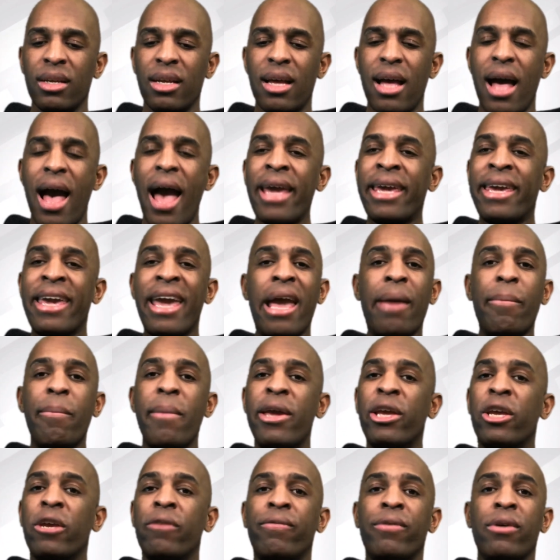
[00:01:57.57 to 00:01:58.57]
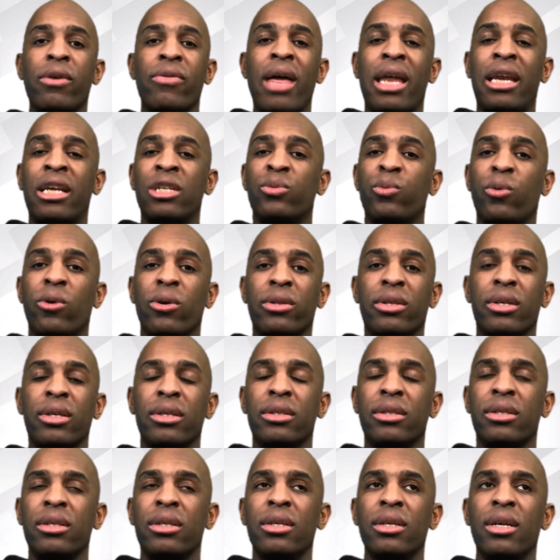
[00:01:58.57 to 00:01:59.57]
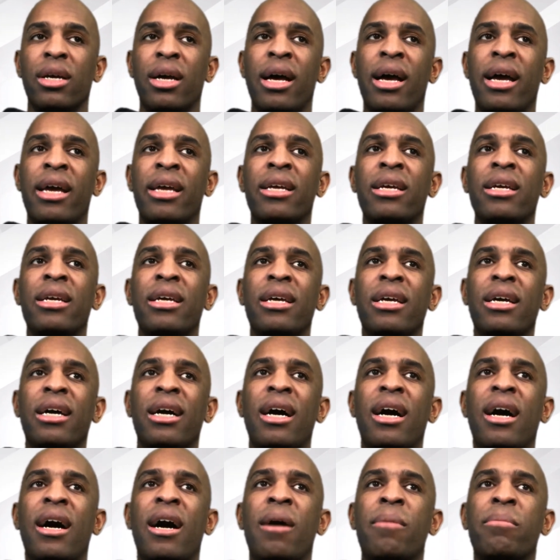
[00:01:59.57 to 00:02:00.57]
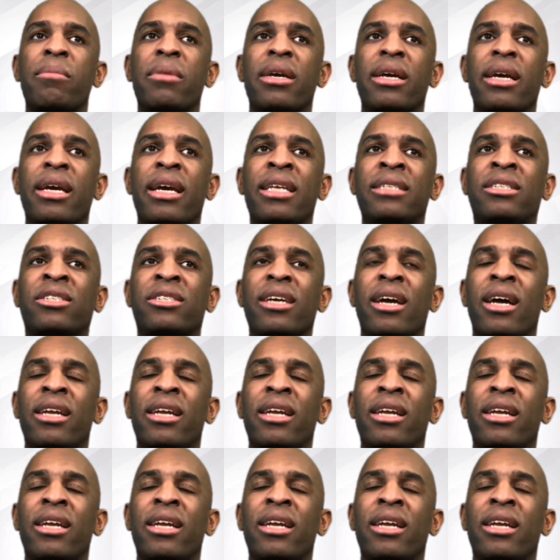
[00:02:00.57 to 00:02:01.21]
I can't make you feel that it's worth it. All right, um, it's